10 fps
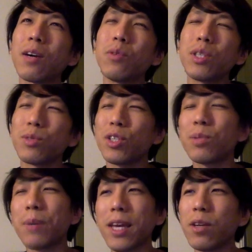I was
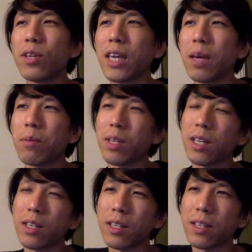just making the game, and
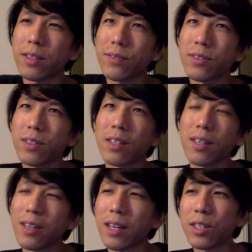then
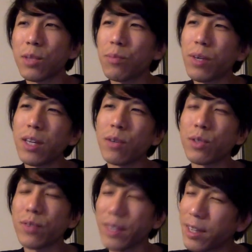at some point I
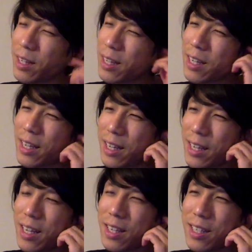was thinking like
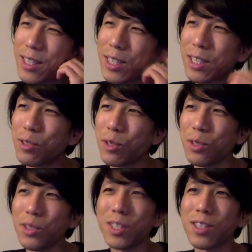yeah, let's
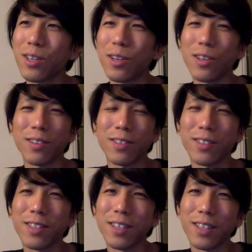introduce
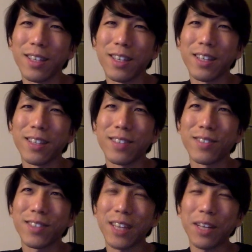
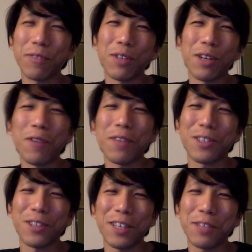kind of a love
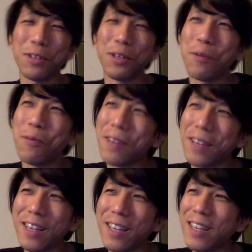interest for the
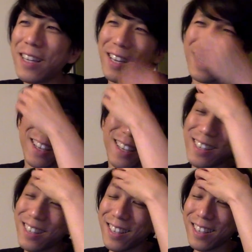Wookiee.
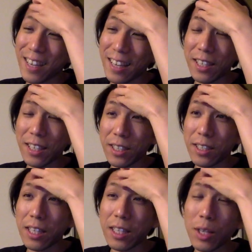and
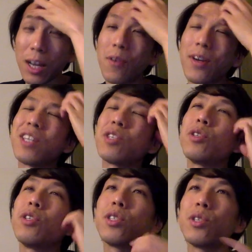that's how I
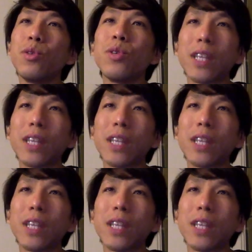introduced the new